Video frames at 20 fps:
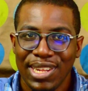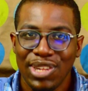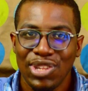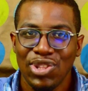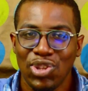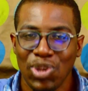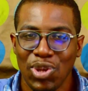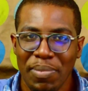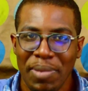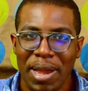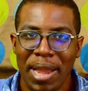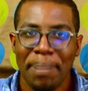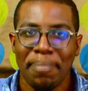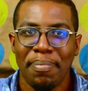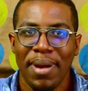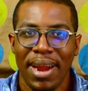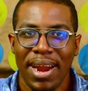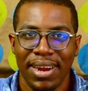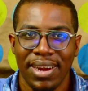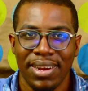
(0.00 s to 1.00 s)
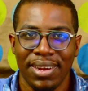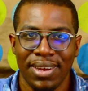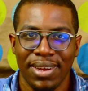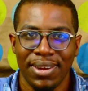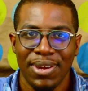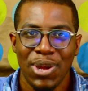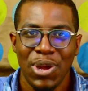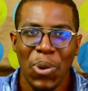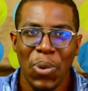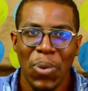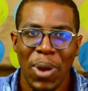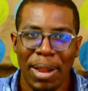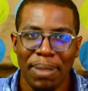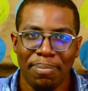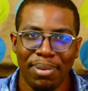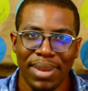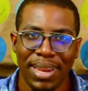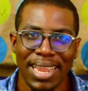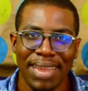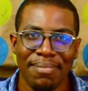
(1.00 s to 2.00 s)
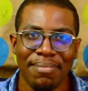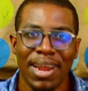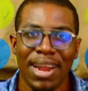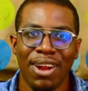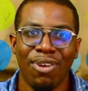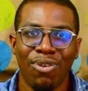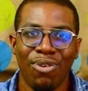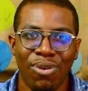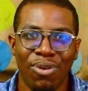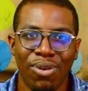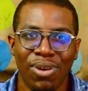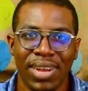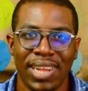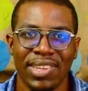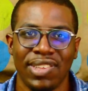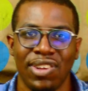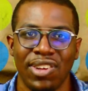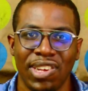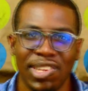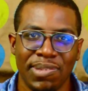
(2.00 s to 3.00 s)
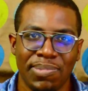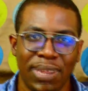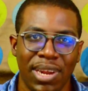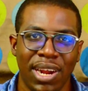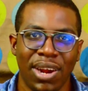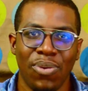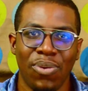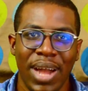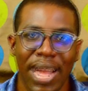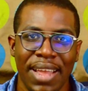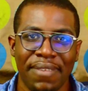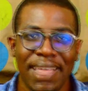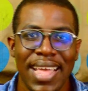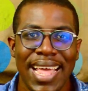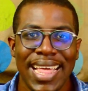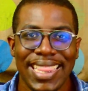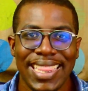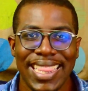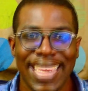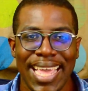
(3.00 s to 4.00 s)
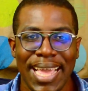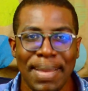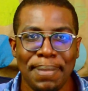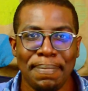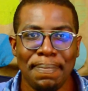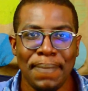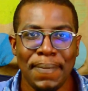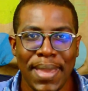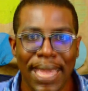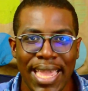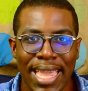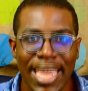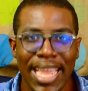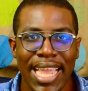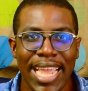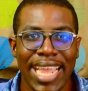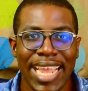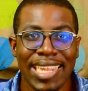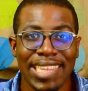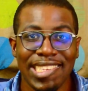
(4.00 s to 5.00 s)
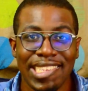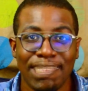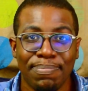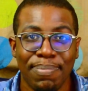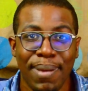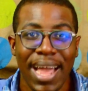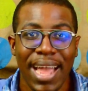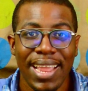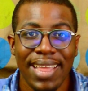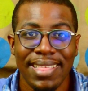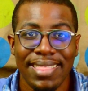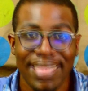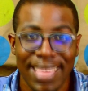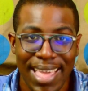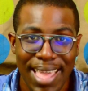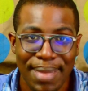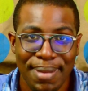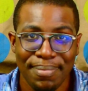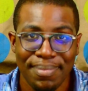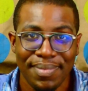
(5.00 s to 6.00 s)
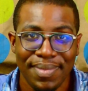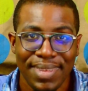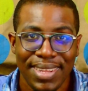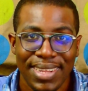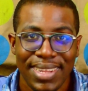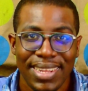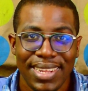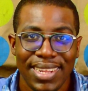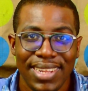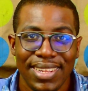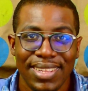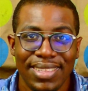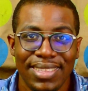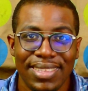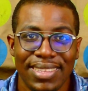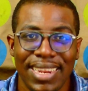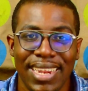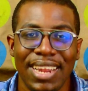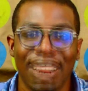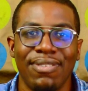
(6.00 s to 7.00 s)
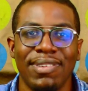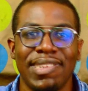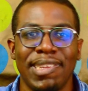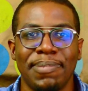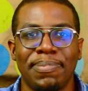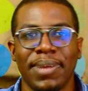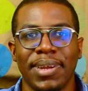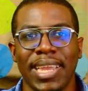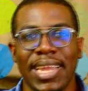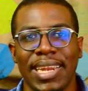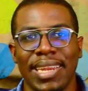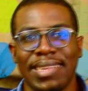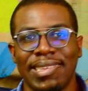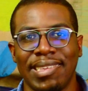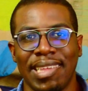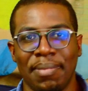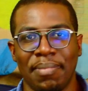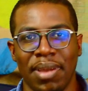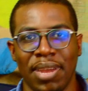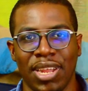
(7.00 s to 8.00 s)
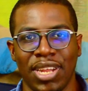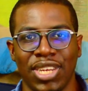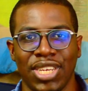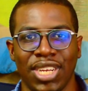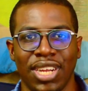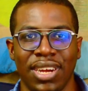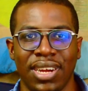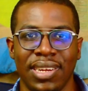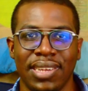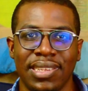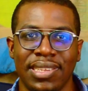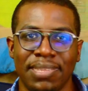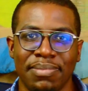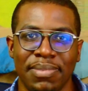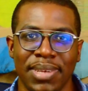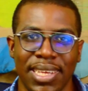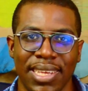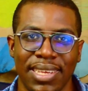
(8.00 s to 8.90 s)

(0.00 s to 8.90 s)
to my partner while playing my role as husband or wife, that may inspire them to then reciprocate the same energy onto me.